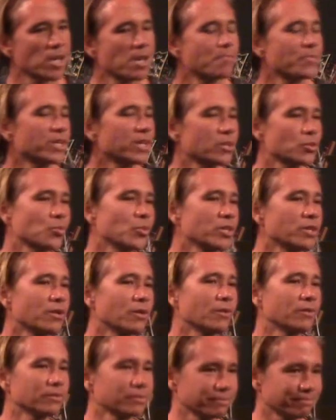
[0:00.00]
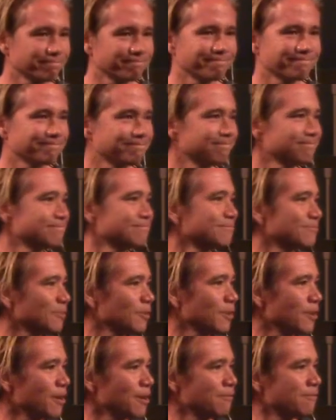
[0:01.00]
Because we don't
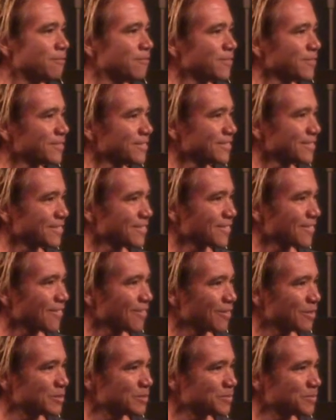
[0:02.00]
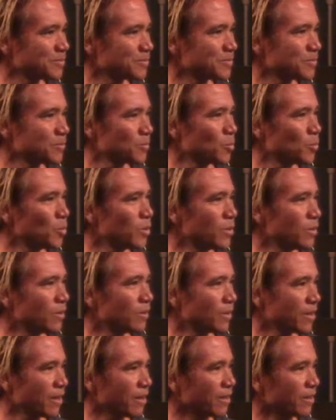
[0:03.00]
love. We
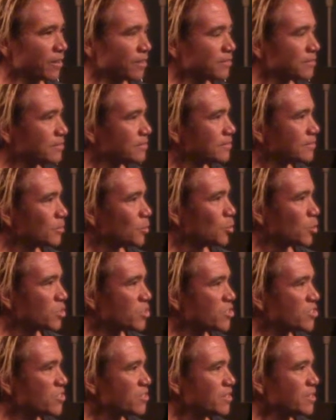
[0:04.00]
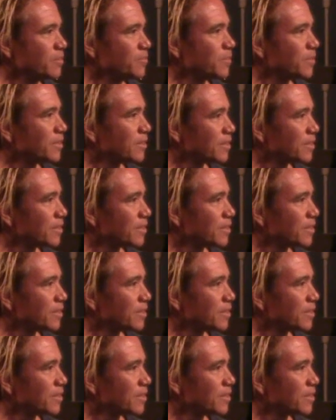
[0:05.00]
don't care. We're asleep.